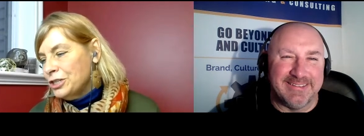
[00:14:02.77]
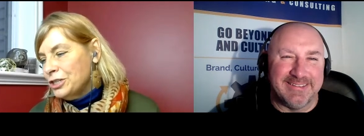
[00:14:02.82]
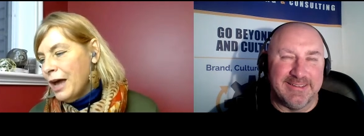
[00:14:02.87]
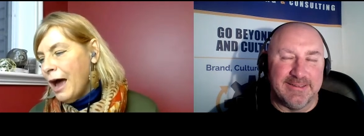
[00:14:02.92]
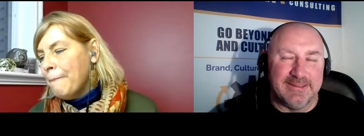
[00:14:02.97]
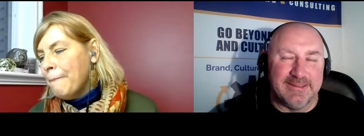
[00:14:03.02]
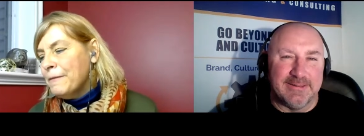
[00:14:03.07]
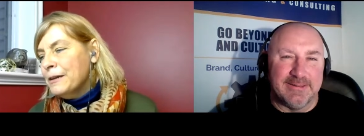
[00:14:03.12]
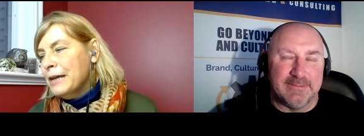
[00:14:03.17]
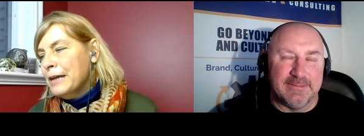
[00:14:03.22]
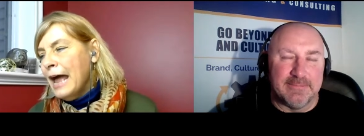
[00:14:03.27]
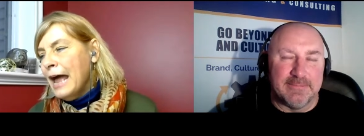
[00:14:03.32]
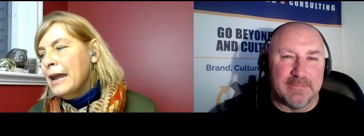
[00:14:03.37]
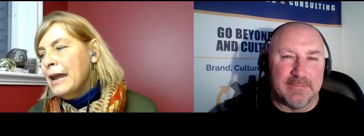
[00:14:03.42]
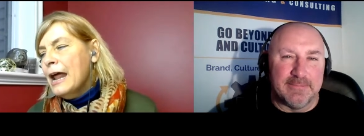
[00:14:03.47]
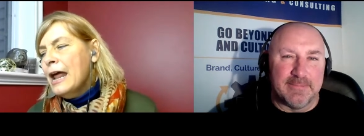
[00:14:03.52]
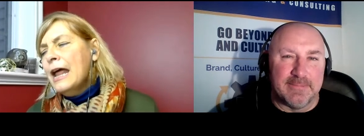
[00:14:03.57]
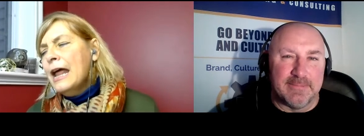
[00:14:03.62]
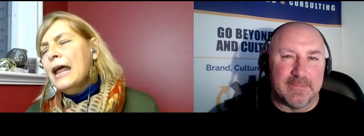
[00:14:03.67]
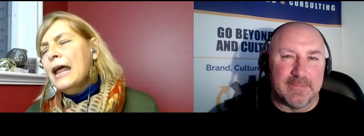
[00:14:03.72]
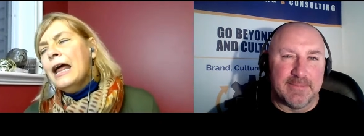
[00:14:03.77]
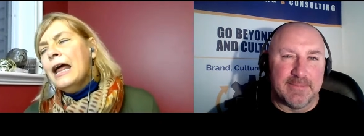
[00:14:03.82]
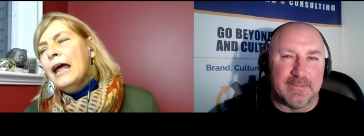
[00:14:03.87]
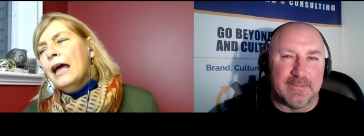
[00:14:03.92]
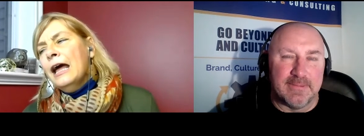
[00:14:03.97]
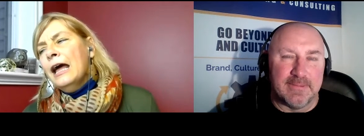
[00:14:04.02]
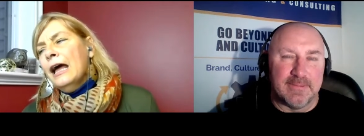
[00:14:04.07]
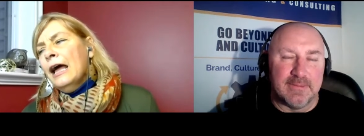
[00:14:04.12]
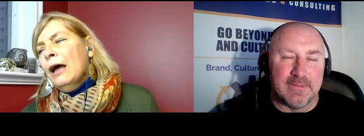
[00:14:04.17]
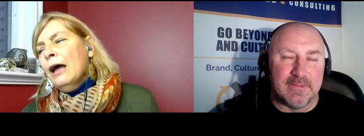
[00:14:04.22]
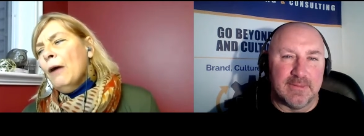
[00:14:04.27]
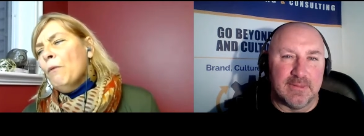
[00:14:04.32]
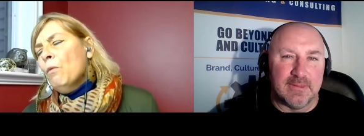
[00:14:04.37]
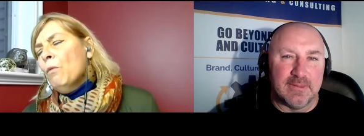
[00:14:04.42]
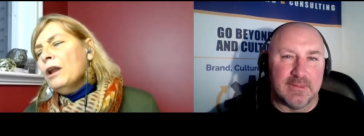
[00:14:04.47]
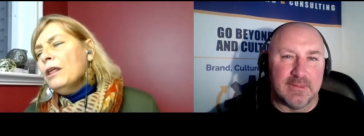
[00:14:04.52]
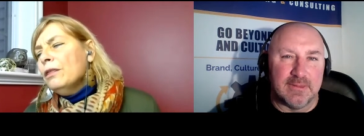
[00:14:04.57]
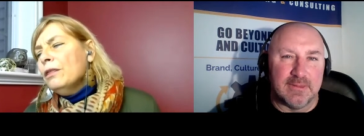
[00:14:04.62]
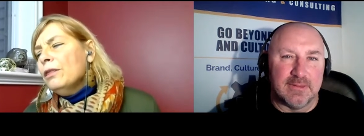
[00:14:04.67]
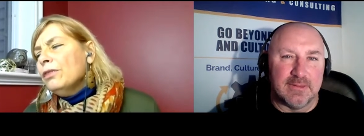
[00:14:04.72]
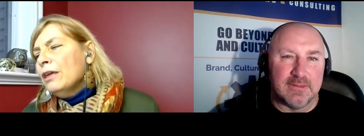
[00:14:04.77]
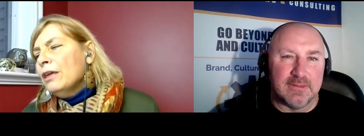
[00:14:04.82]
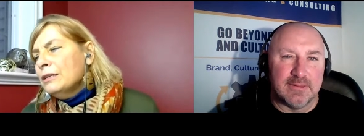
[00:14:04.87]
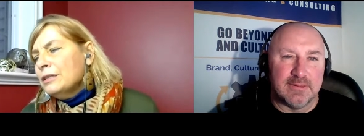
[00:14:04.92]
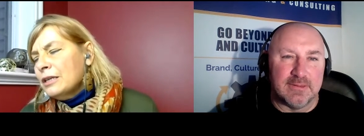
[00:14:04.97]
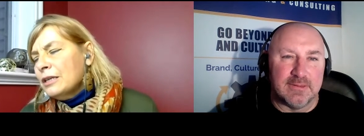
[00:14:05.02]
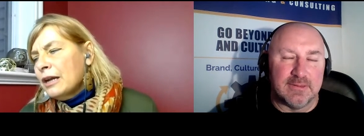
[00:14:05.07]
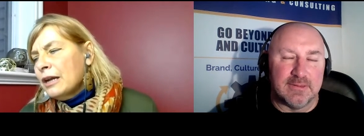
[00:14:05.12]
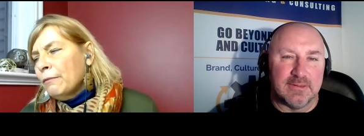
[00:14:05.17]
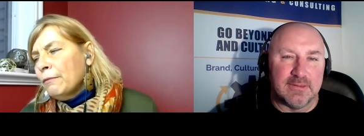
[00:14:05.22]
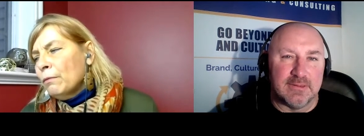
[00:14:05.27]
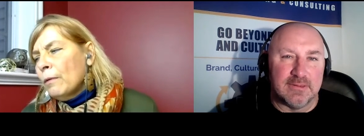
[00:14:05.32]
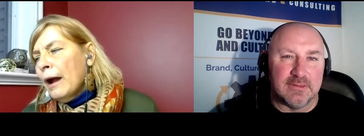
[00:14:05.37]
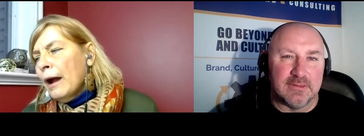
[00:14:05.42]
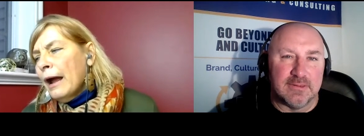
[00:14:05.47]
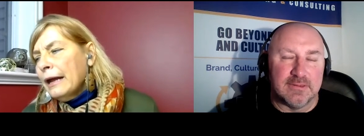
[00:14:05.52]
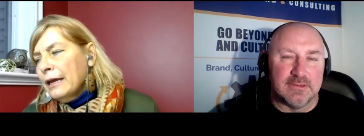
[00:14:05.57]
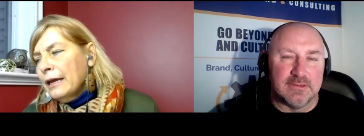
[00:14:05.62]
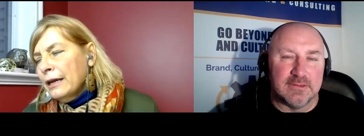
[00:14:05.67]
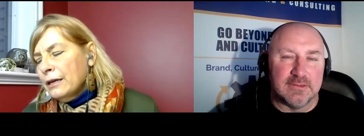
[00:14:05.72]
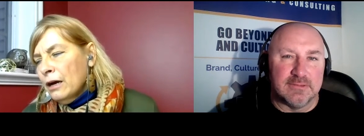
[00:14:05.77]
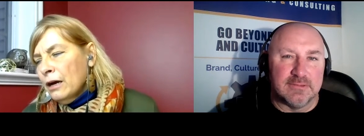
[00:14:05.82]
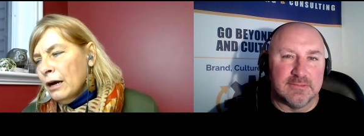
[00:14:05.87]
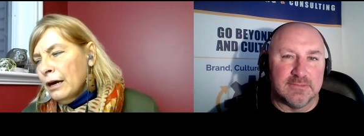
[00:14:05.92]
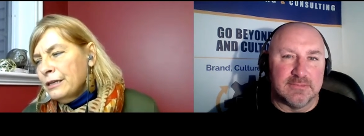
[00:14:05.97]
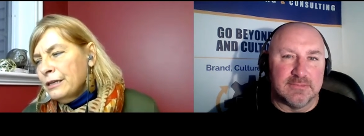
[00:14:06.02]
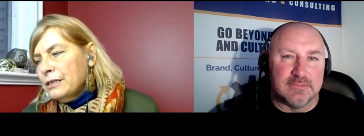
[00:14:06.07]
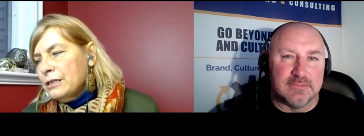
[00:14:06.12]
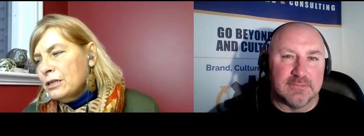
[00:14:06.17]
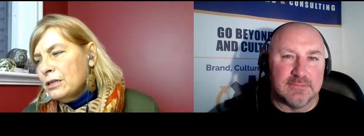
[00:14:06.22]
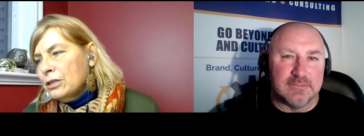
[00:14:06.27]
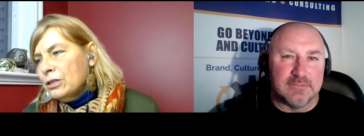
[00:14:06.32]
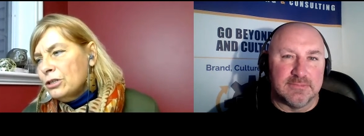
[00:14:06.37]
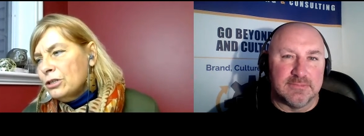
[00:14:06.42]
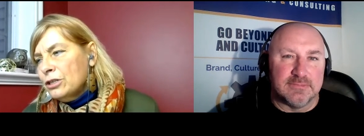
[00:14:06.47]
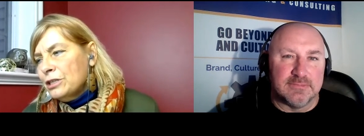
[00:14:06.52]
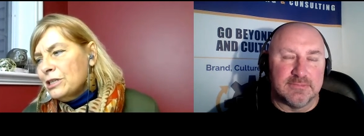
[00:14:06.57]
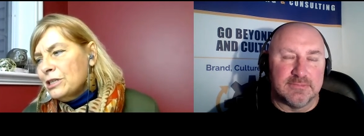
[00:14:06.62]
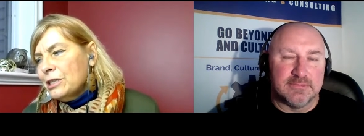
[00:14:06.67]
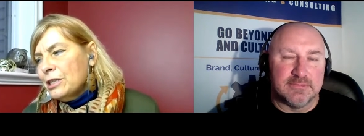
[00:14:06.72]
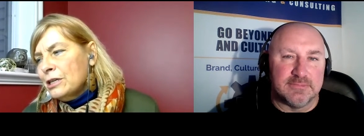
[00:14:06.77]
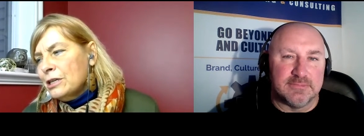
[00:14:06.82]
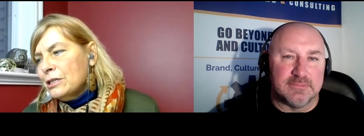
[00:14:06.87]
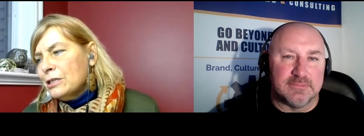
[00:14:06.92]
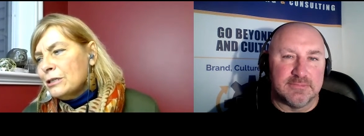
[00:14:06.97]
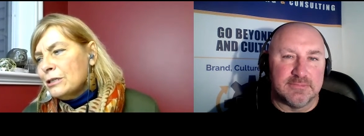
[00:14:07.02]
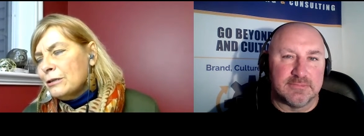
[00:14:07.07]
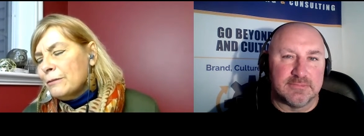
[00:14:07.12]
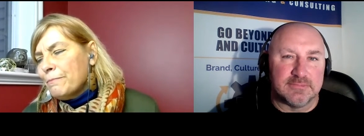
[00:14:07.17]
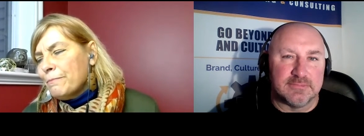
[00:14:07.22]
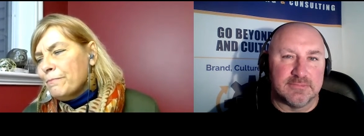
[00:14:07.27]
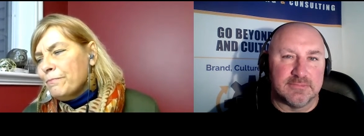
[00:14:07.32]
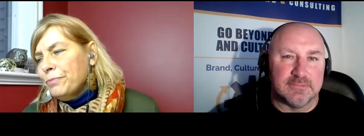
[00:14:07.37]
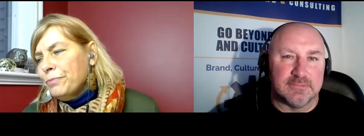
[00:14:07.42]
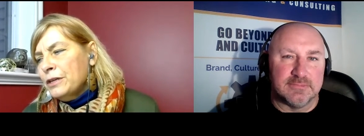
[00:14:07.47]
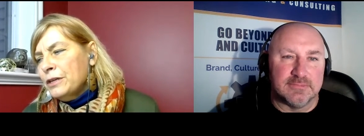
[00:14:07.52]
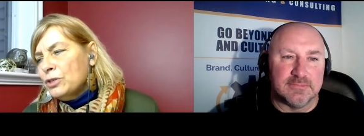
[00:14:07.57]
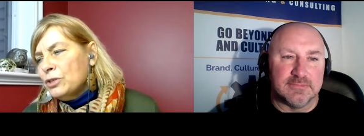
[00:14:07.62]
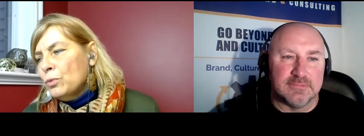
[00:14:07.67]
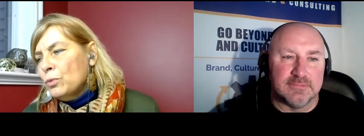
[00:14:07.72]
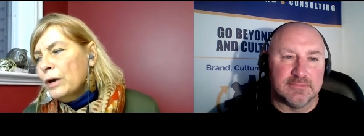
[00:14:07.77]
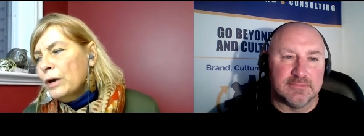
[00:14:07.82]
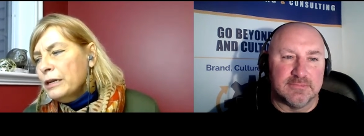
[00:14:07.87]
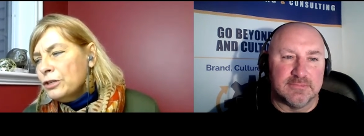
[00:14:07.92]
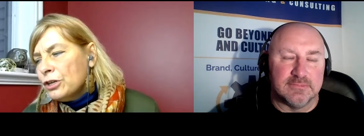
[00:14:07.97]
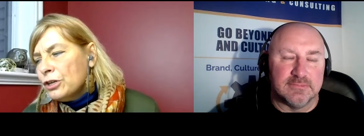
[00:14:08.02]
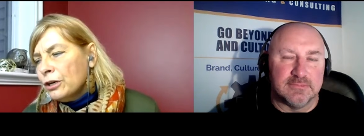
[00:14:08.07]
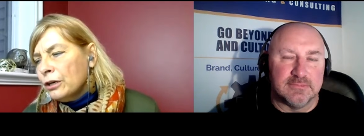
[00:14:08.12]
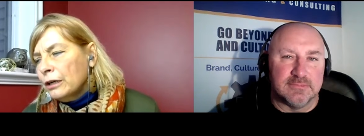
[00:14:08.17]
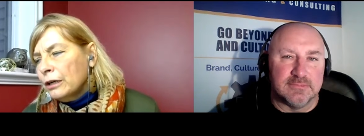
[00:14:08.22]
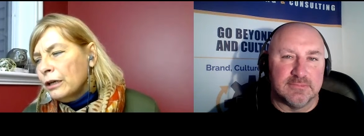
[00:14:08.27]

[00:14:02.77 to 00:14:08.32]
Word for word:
Speaker 1: happened. And, and one of the things that I recognized just this, this winter,